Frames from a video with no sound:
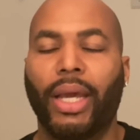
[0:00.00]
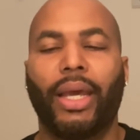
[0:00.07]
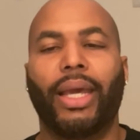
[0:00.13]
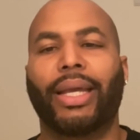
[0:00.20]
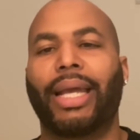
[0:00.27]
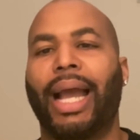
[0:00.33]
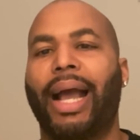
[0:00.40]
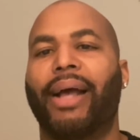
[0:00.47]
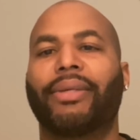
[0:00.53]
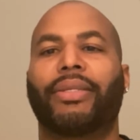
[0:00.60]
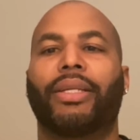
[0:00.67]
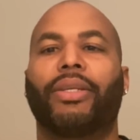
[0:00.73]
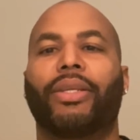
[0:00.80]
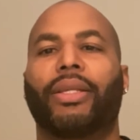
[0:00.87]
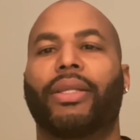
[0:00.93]
And guys,
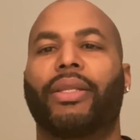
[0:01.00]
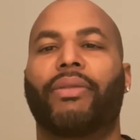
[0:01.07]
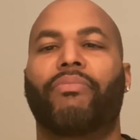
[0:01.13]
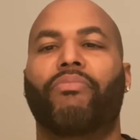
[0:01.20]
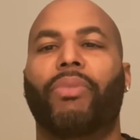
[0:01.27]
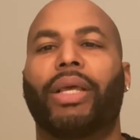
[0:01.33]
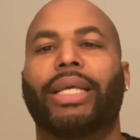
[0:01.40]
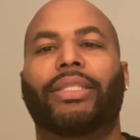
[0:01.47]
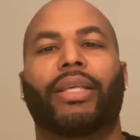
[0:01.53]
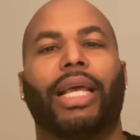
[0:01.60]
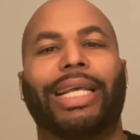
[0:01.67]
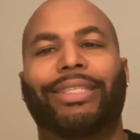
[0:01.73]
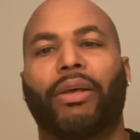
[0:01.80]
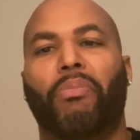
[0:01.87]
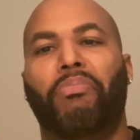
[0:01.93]
then
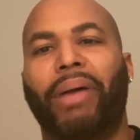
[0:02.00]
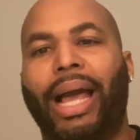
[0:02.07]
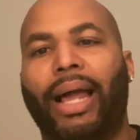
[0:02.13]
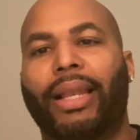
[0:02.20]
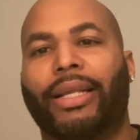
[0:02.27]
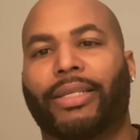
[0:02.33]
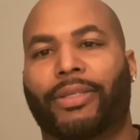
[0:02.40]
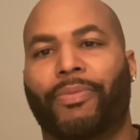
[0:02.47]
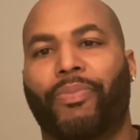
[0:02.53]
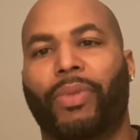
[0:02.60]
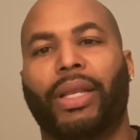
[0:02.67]
it's a balance.